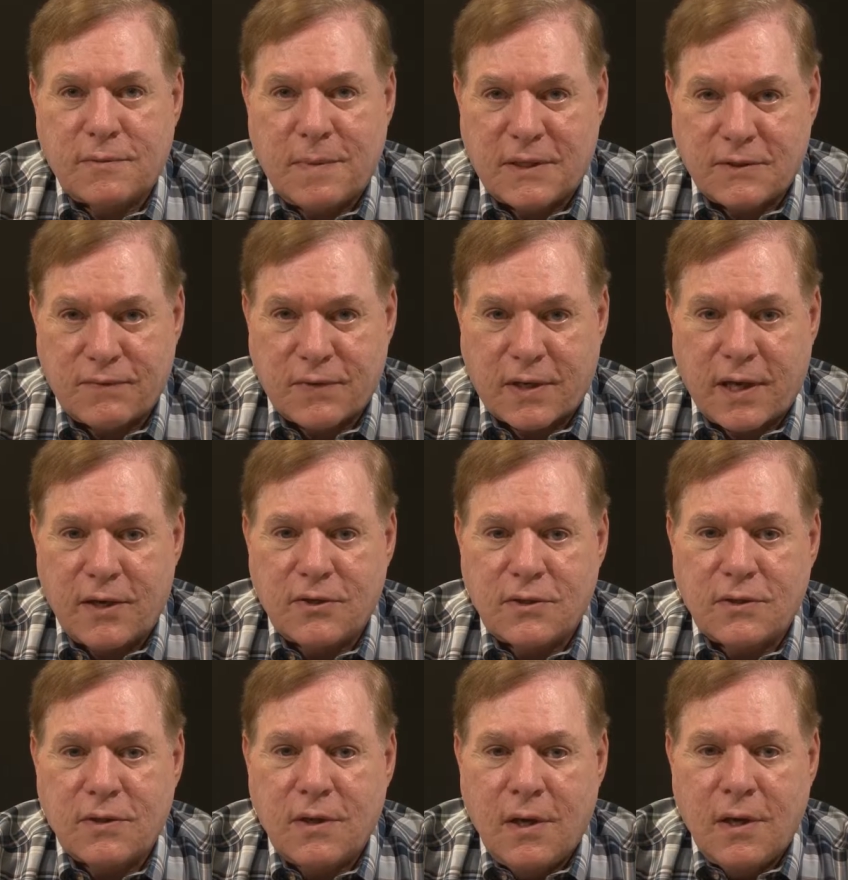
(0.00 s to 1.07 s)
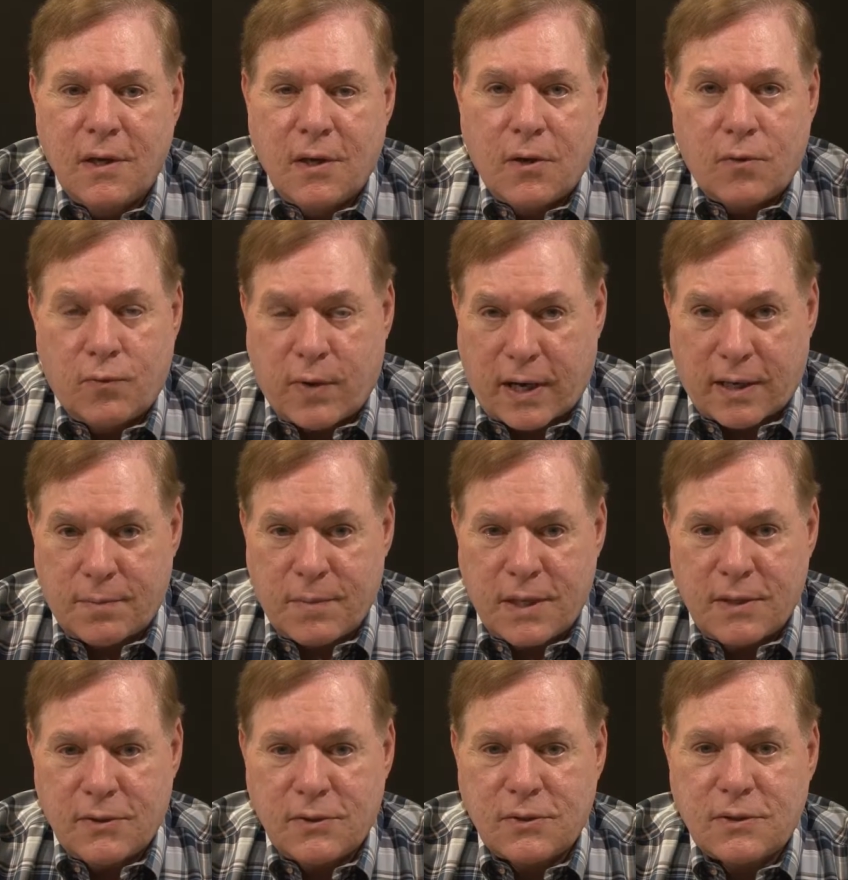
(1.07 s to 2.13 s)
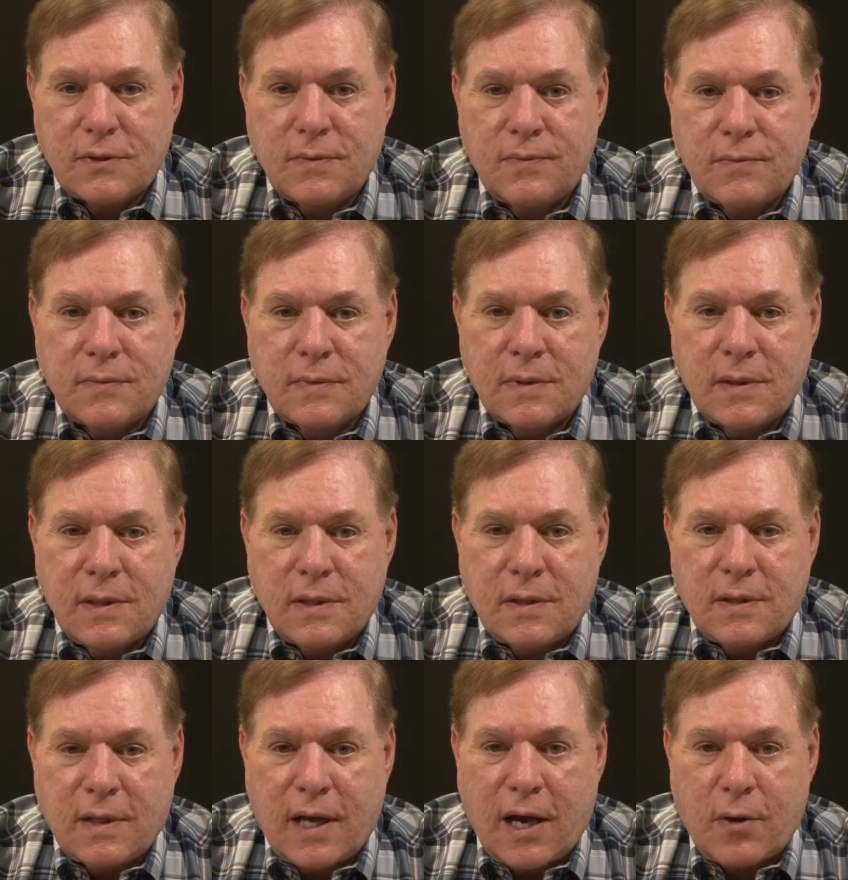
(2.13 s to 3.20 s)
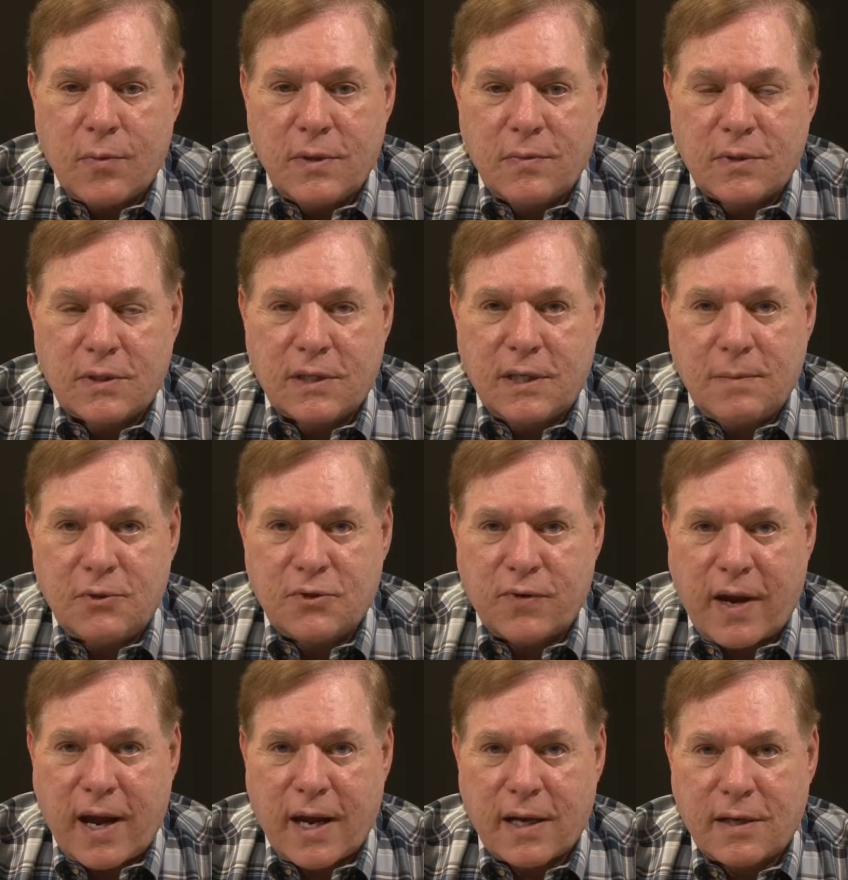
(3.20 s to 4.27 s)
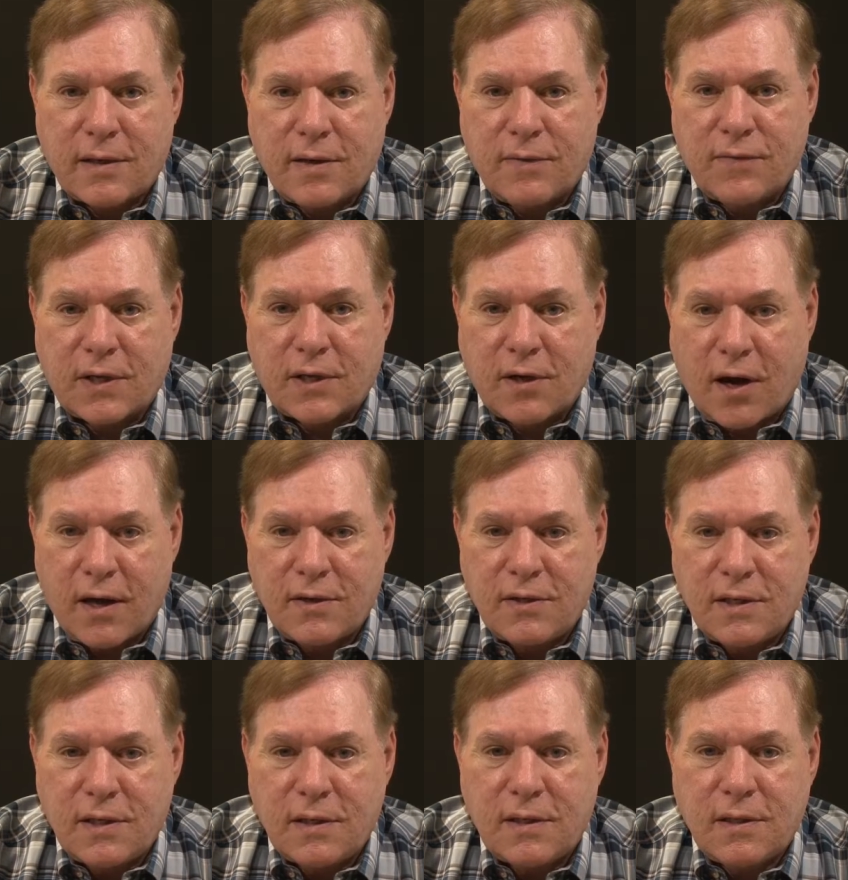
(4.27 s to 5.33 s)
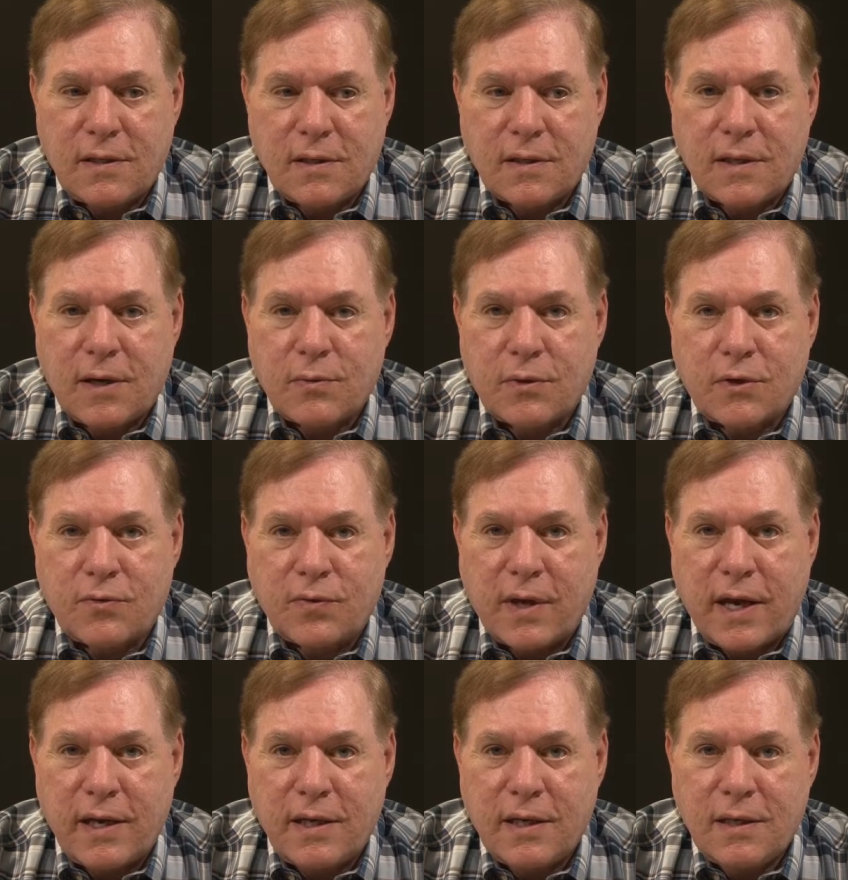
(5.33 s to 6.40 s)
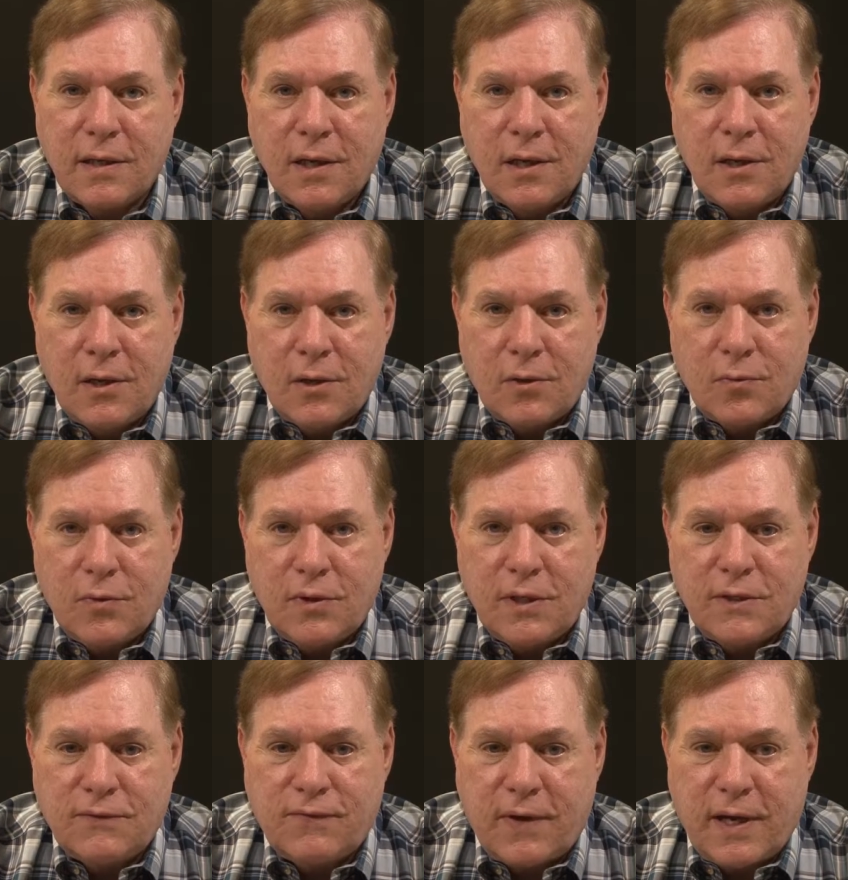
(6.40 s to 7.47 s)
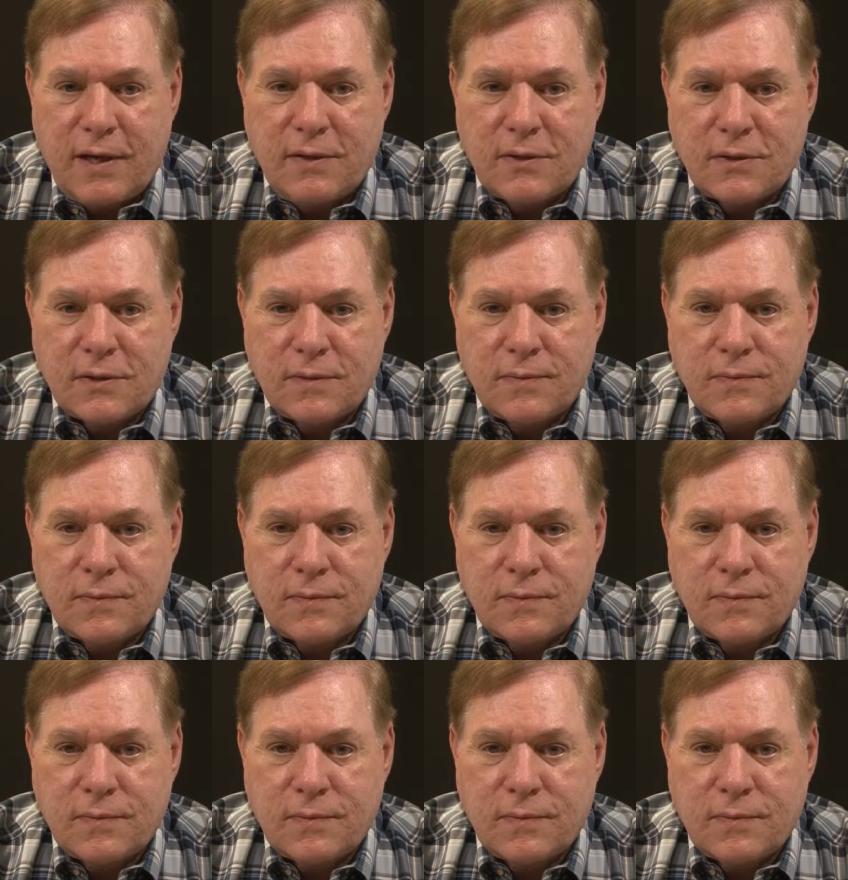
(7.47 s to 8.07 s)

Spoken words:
specification, recommends, how we would keep track of the content that we're creating with each phase,